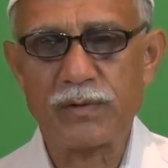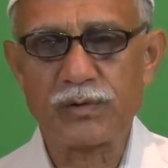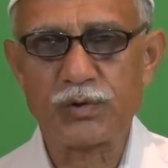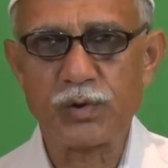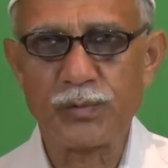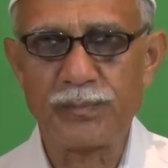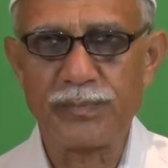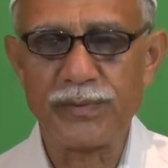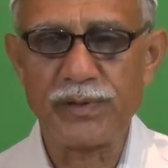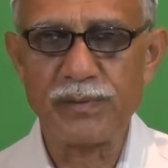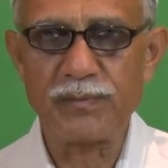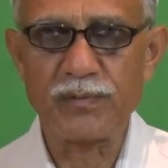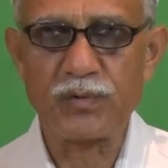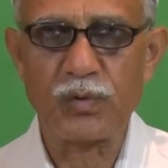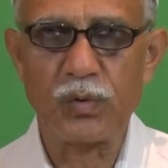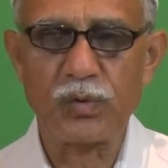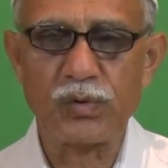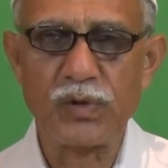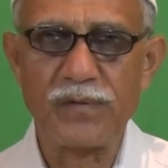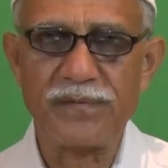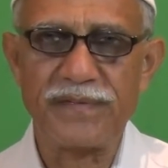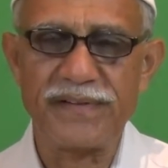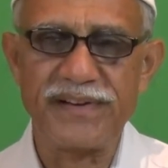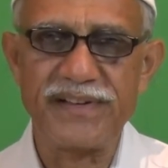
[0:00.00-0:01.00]
Supreme Court
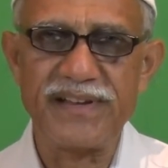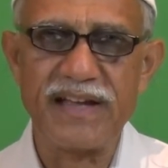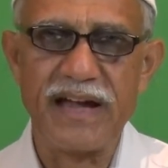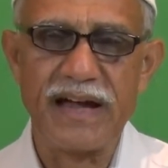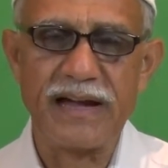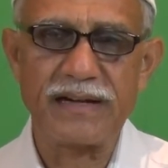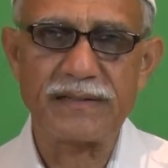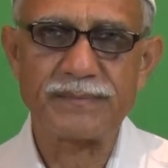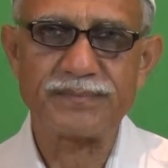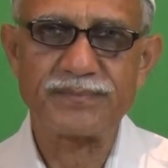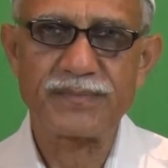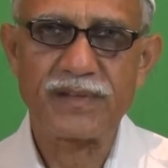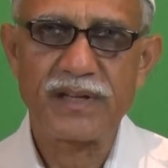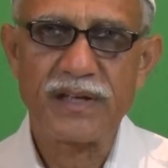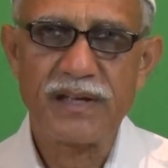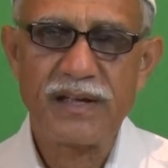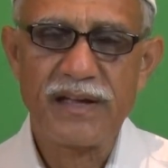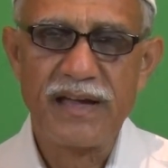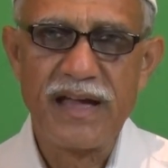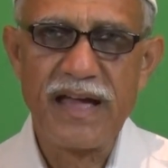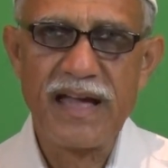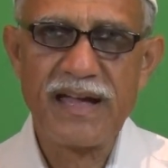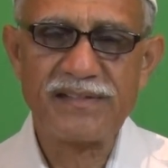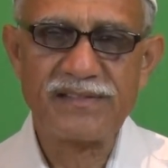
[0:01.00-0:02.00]
of India
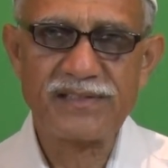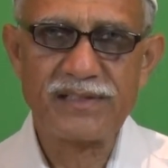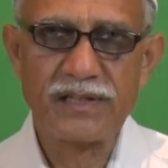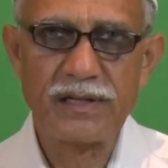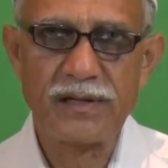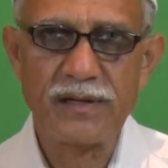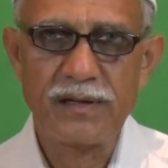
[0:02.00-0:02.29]
has